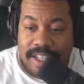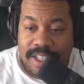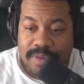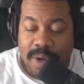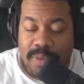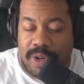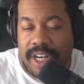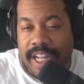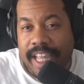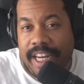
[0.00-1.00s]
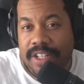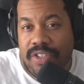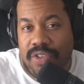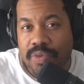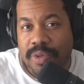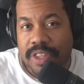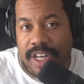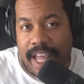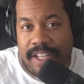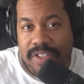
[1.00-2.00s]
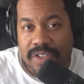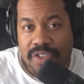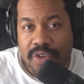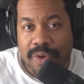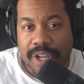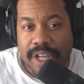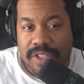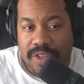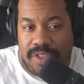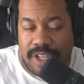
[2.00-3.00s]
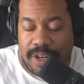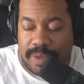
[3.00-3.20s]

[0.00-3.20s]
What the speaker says: is what we're going to get into with the next story associated